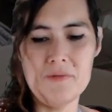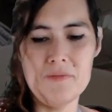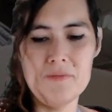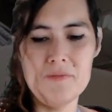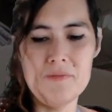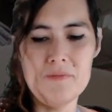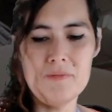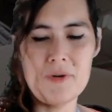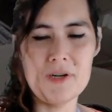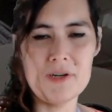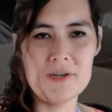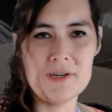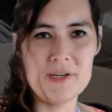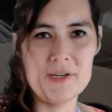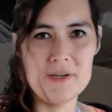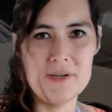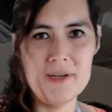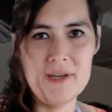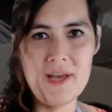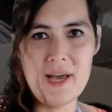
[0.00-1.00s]
mark
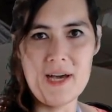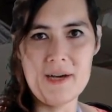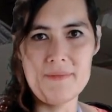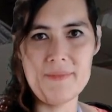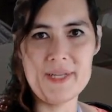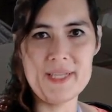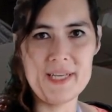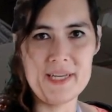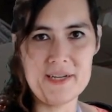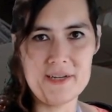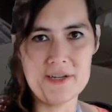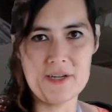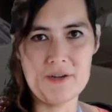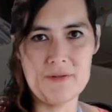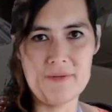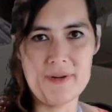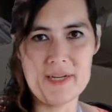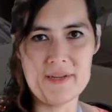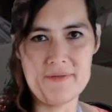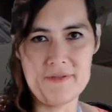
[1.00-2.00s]
how many are
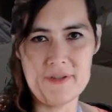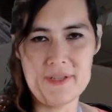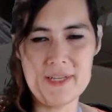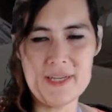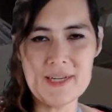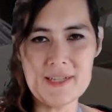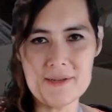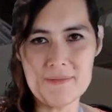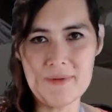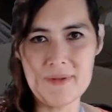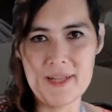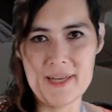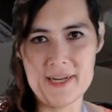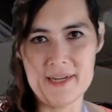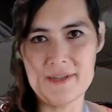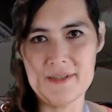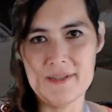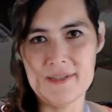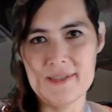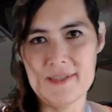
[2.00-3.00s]
correct for the other
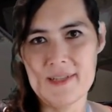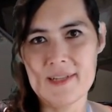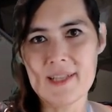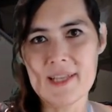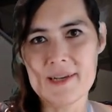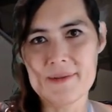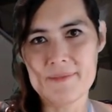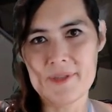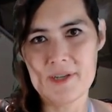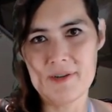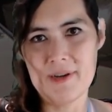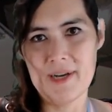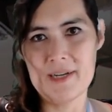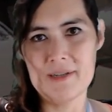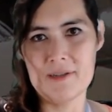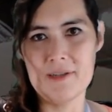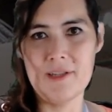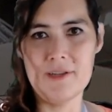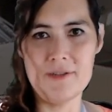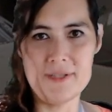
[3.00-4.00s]
players to let them know how
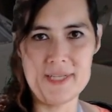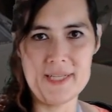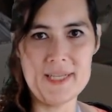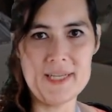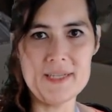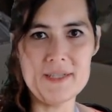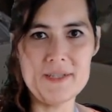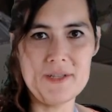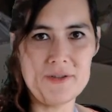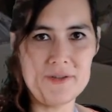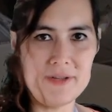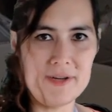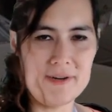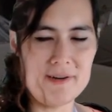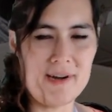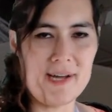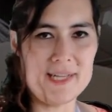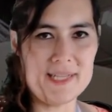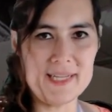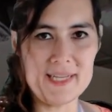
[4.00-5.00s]
close it is to their
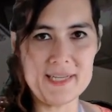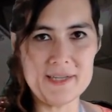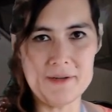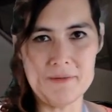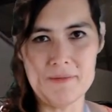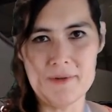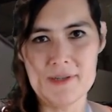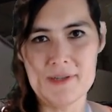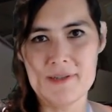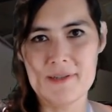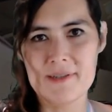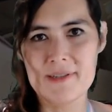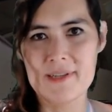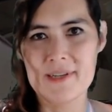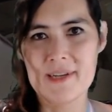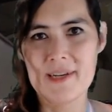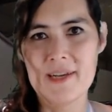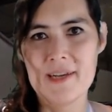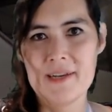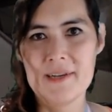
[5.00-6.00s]
ideal world.
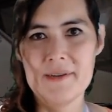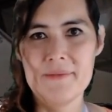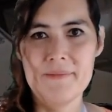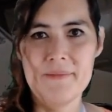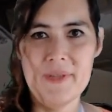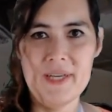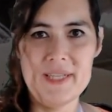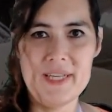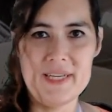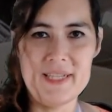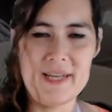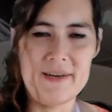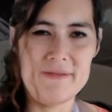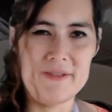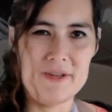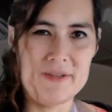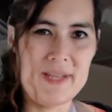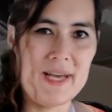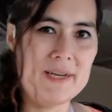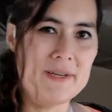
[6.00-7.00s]
And then
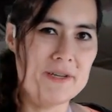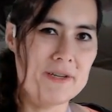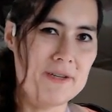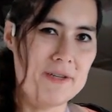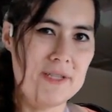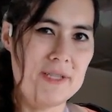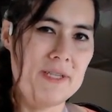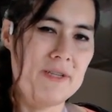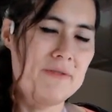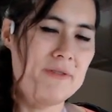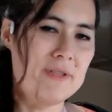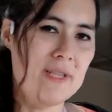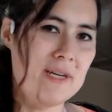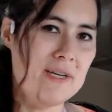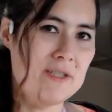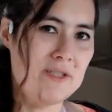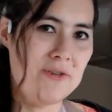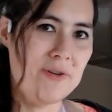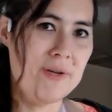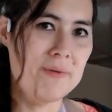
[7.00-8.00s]
after that, you're going to
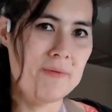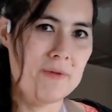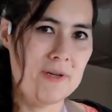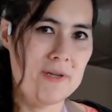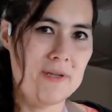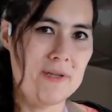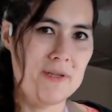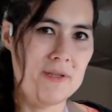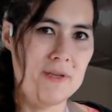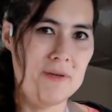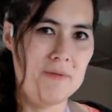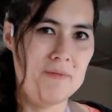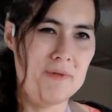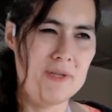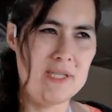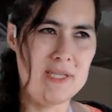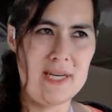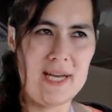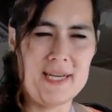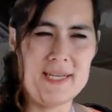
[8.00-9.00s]
another dream world,
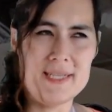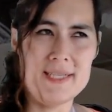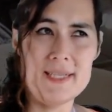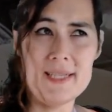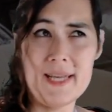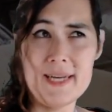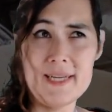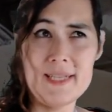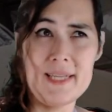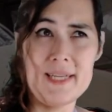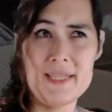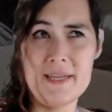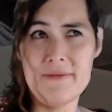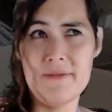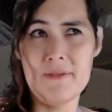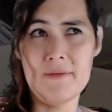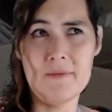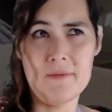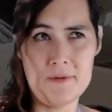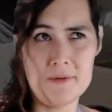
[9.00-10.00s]
which has slightly
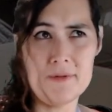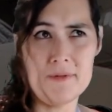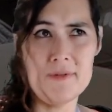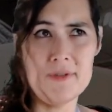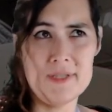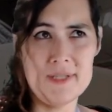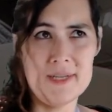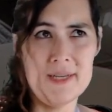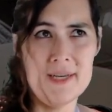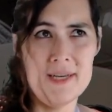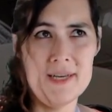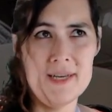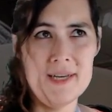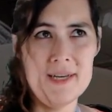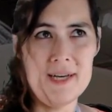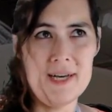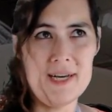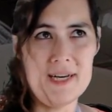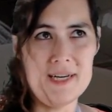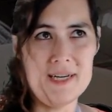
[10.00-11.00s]
different rules,
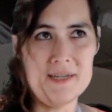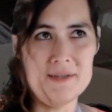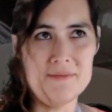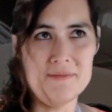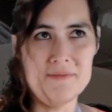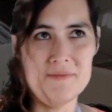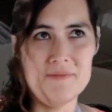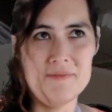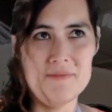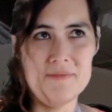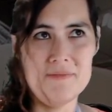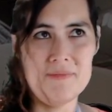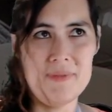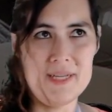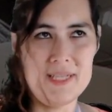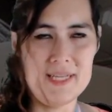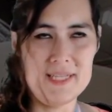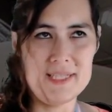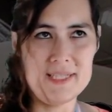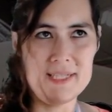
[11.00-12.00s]

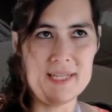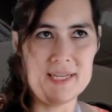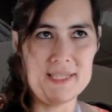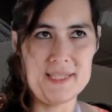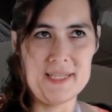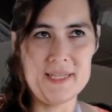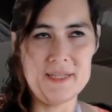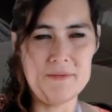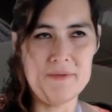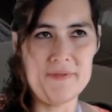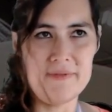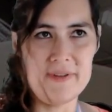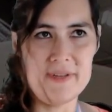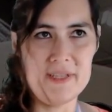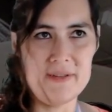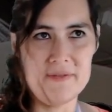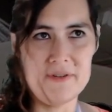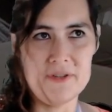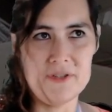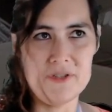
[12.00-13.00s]
but it's nested within
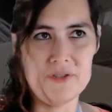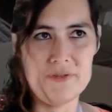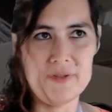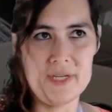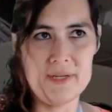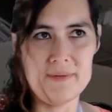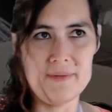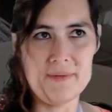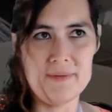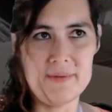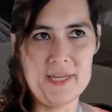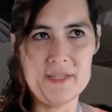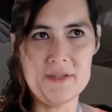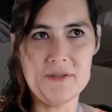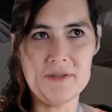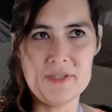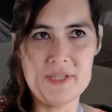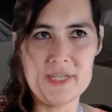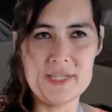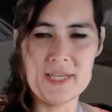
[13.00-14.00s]
the first dream. And you'll
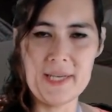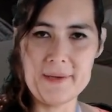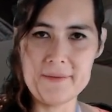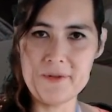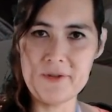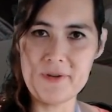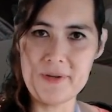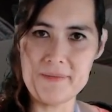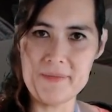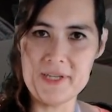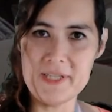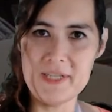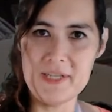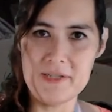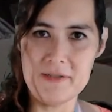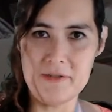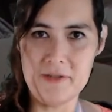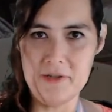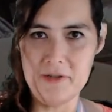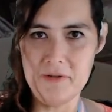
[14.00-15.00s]
just keep dreaming
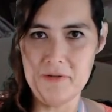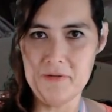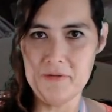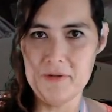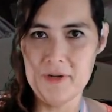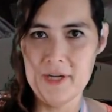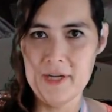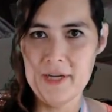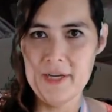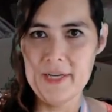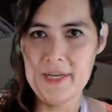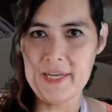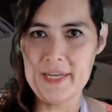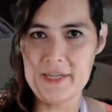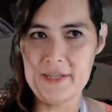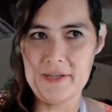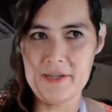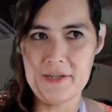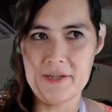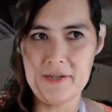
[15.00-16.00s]
until you
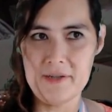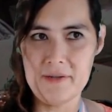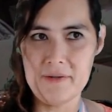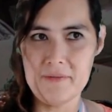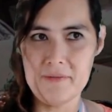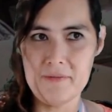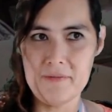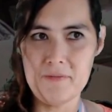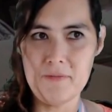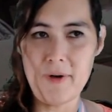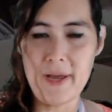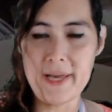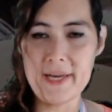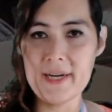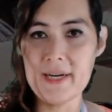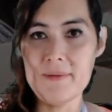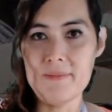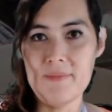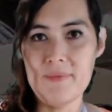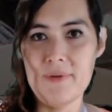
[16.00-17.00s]
either wake
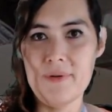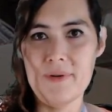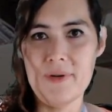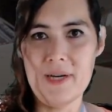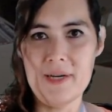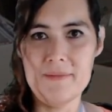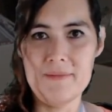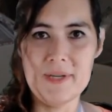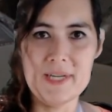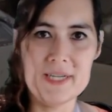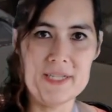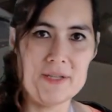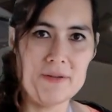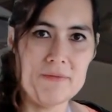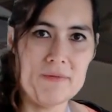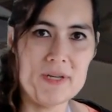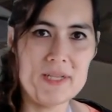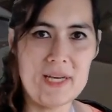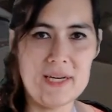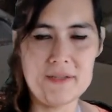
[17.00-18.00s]
up because you
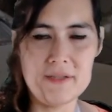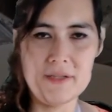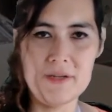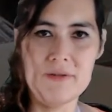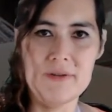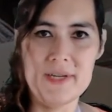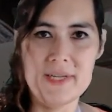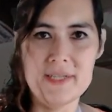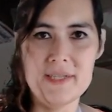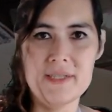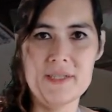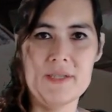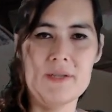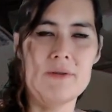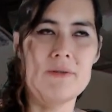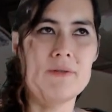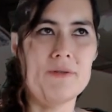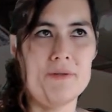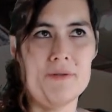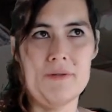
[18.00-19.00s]
run out of tokens,
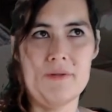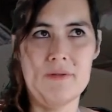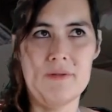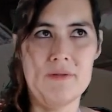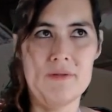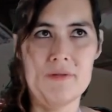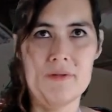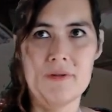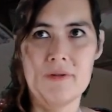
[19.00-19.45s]
or